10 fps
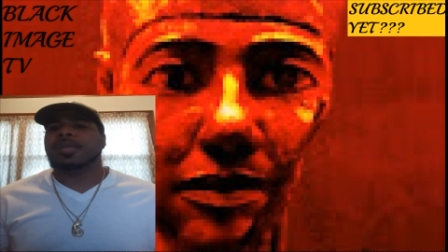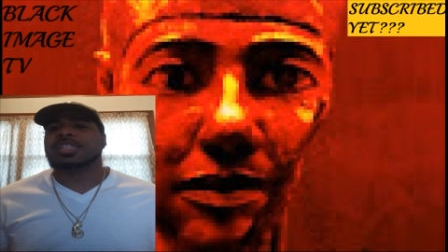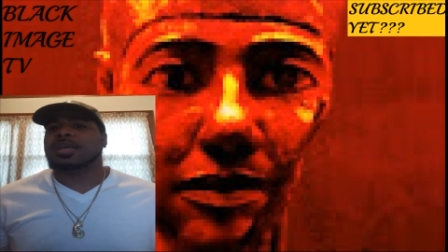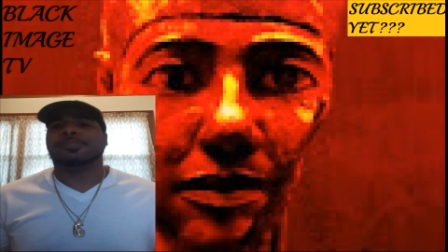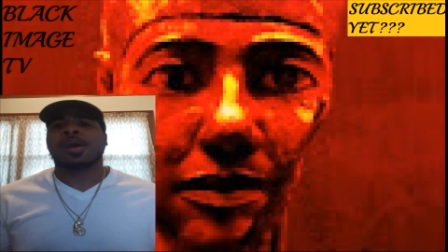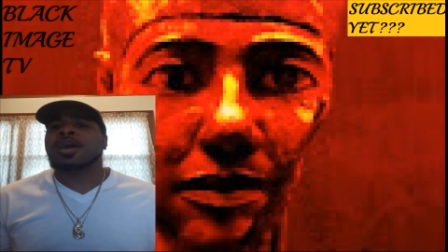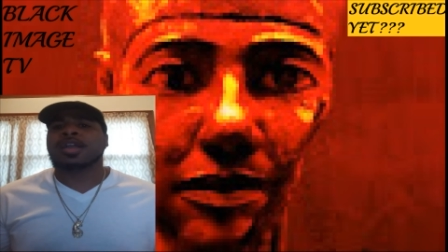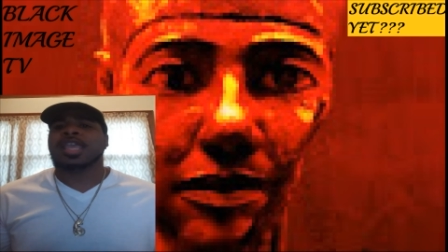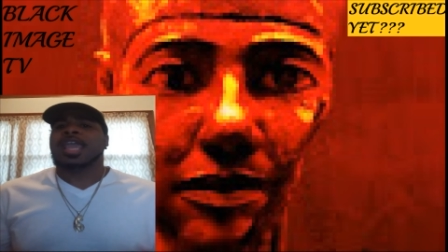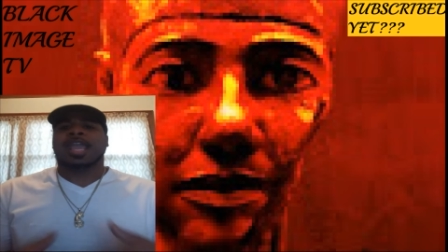
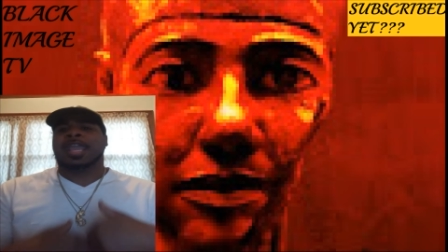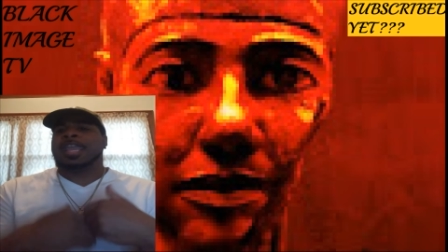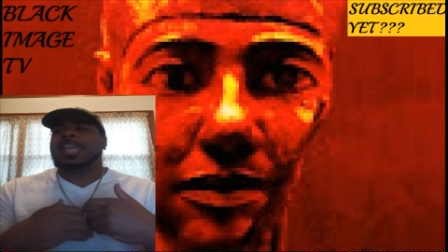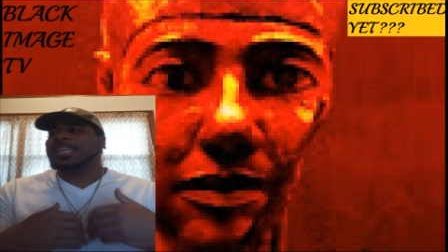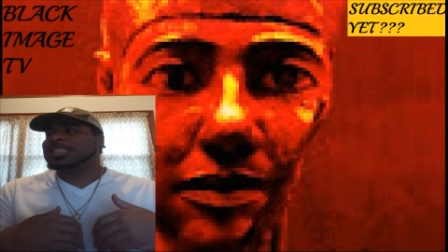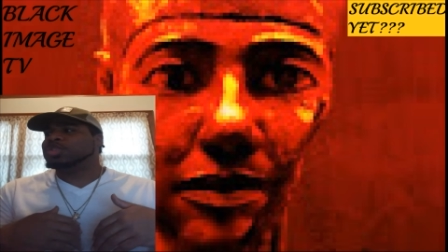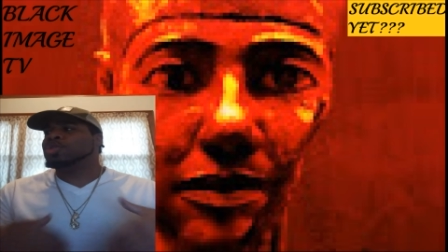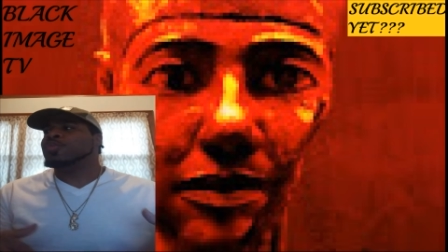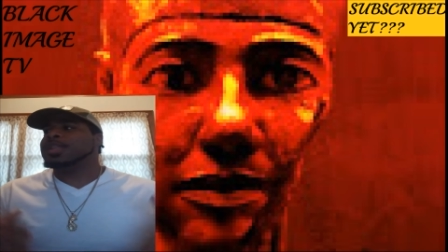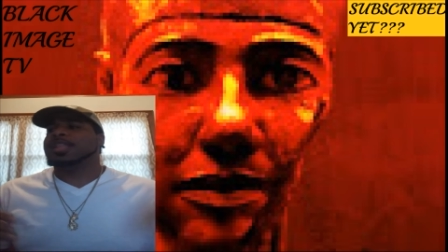punk and he's
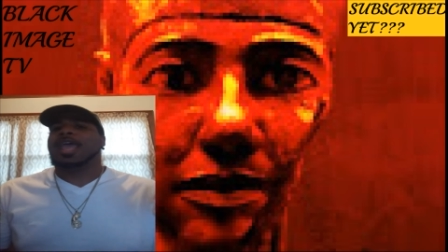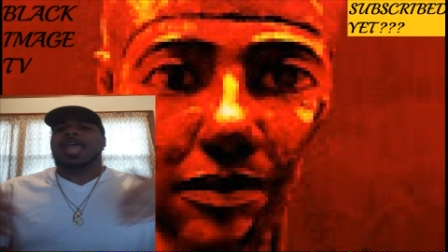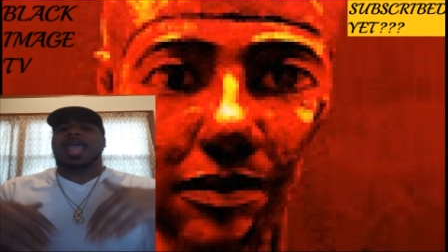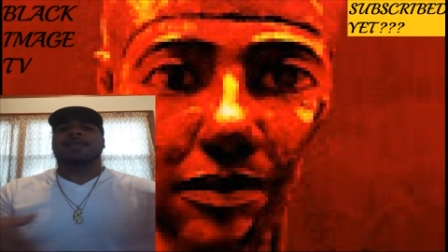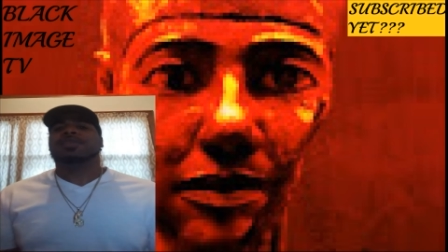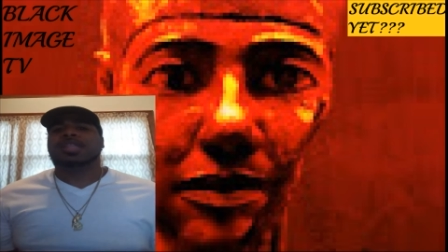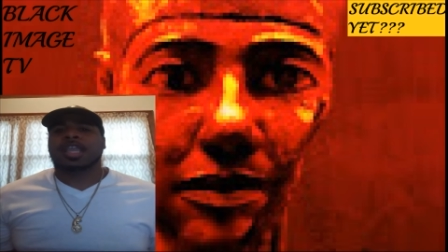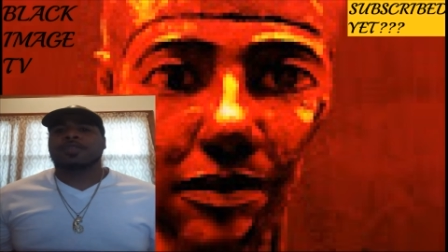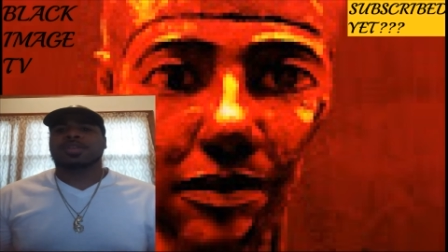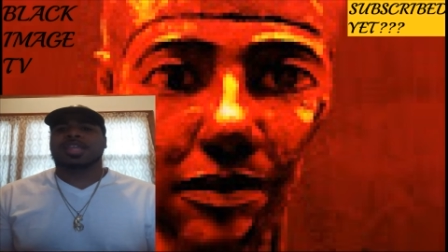doing
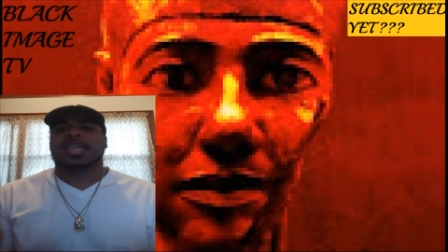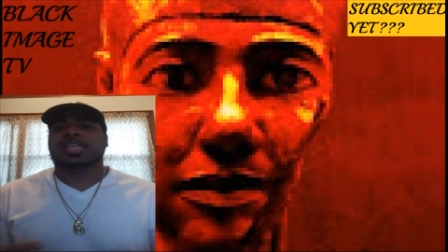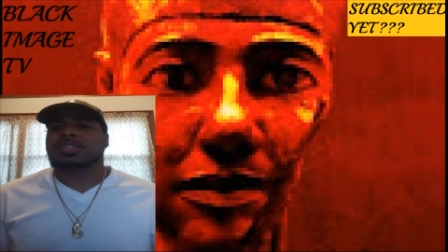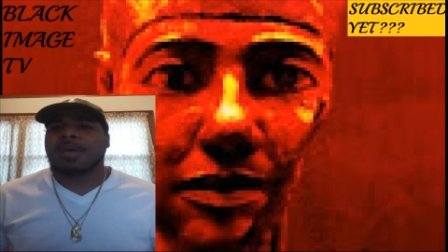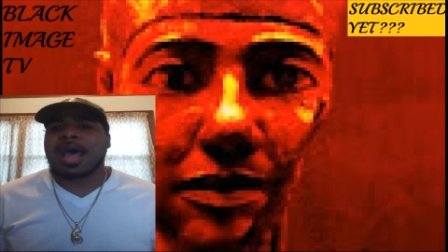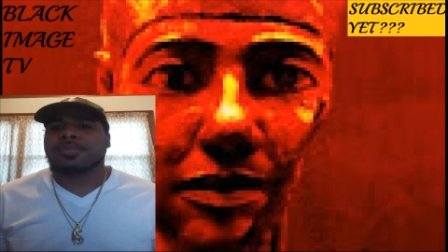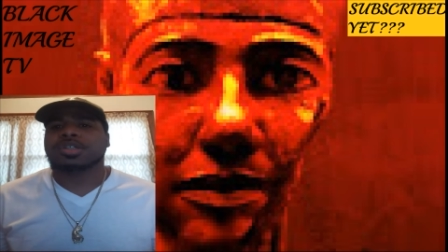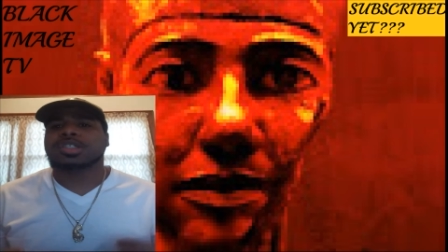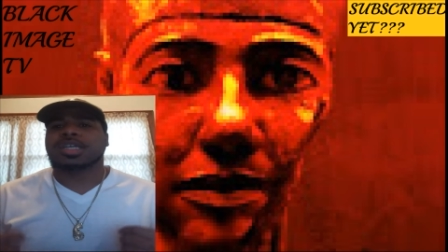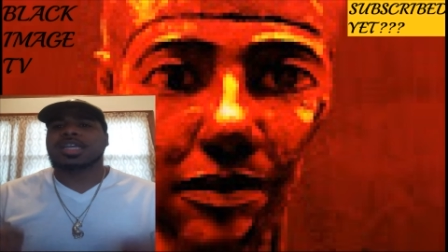everything within his power
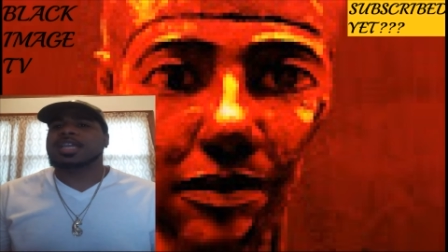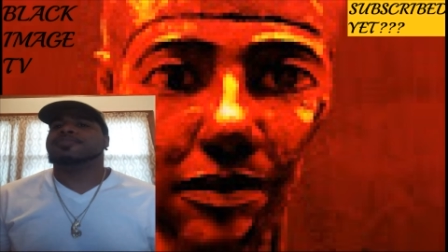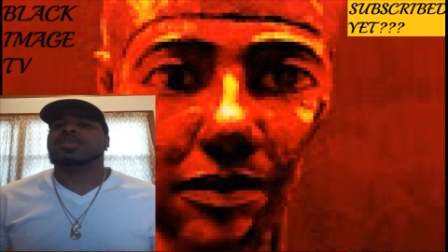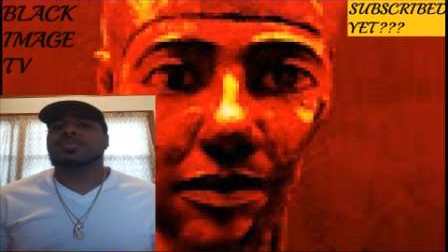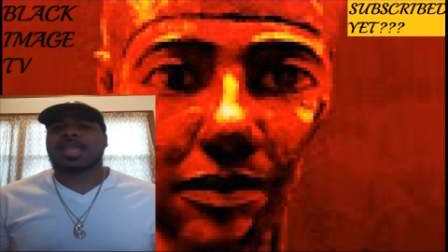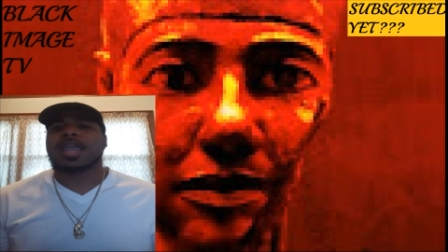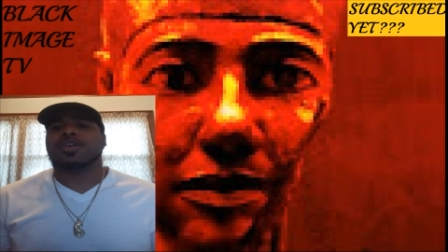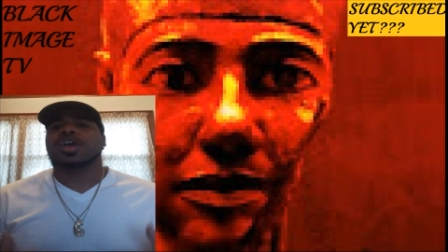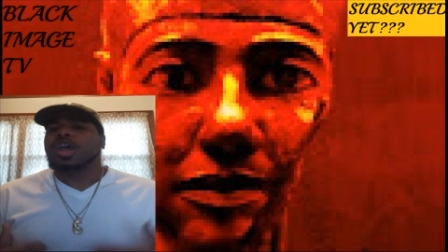to keep you down.